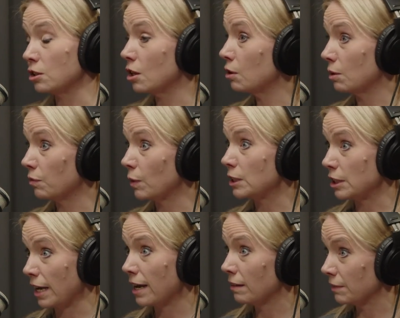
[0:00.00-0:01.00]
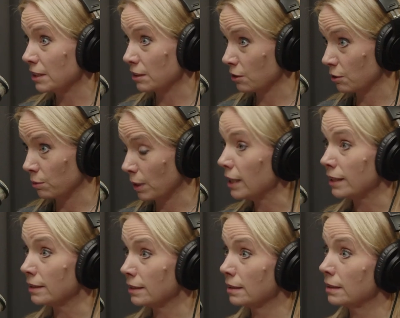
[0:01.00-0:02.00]
know if what you have is a good
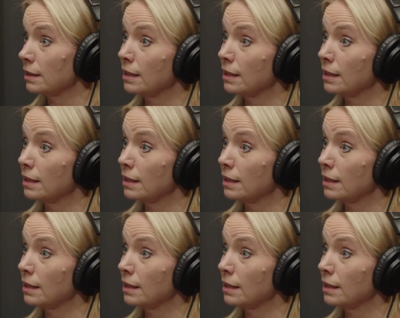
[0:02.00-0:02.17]
rate.